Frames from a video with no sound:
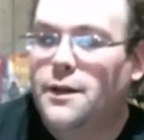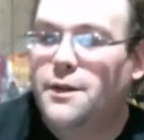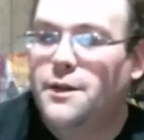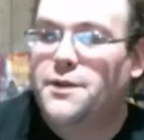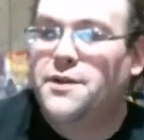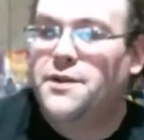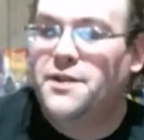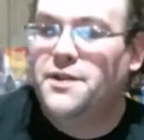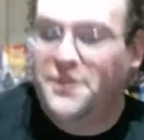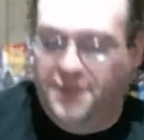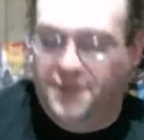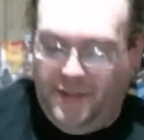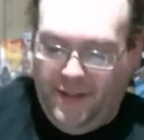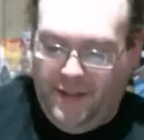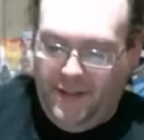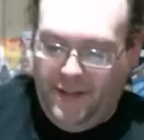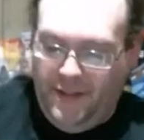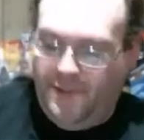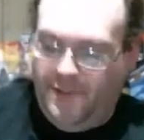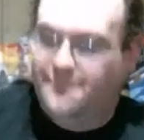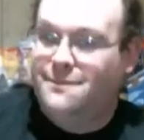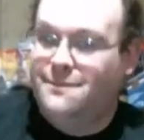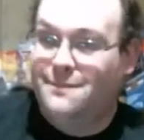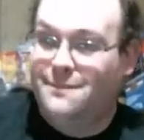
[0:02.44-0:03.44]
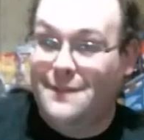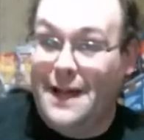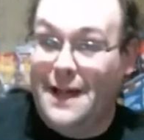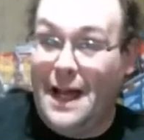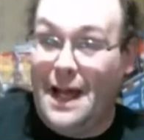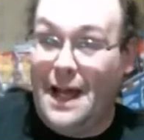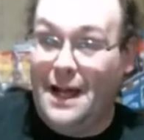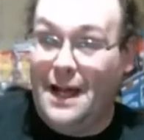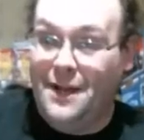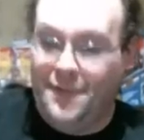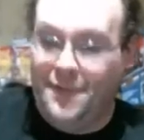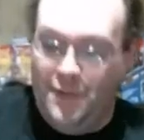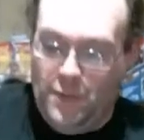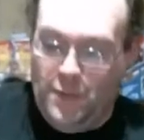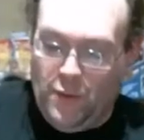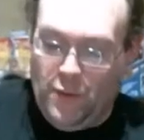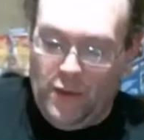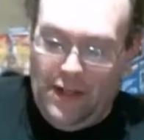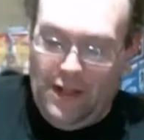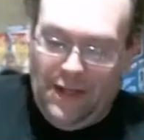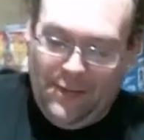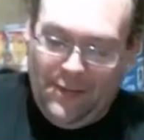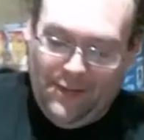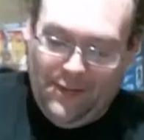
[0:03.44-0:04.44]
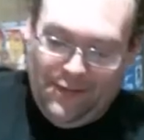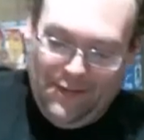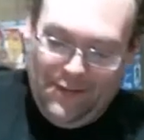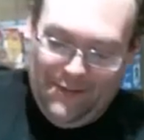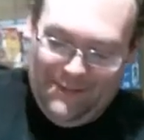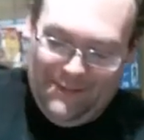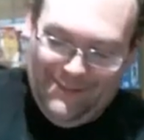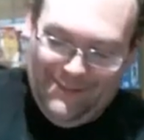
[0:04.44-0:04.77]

Just uh, adding a few more names.